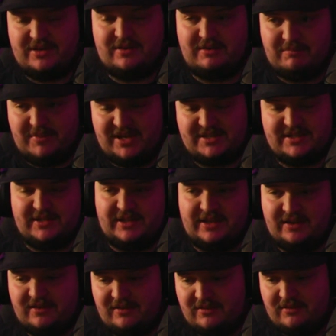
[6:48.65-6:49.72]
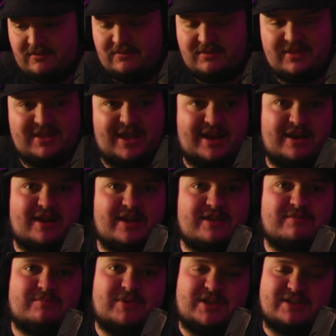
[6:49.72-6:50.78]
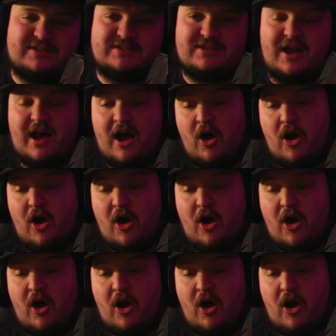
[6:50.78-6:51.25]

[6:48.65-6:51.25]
mentally that night because,